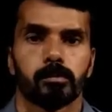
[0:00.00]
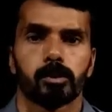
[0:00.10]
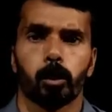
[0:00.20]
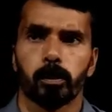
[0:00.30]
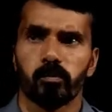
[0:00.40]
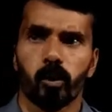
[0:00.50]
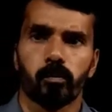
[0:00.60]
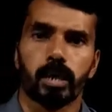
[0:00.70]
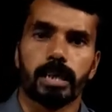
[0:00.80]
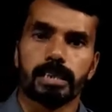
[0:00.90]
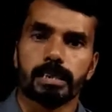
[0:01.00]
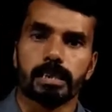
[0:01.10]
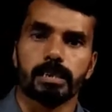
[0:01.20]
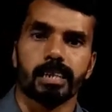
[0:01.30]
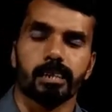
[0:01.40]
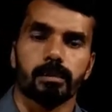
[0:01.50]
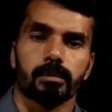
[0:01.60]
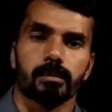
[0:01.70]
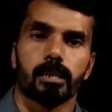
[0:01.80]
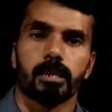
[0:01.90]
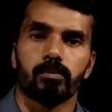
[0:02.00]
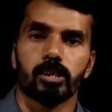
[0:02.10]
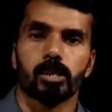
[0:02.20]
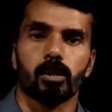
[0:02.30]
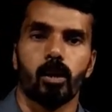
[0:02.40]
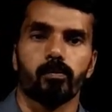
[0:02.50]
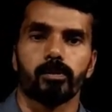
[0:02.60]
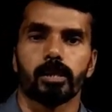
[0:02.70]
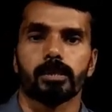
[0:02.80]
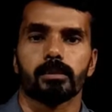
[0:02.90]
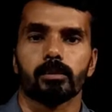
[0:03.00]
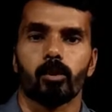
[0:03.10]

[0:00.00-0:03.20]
So before we discussing the division of this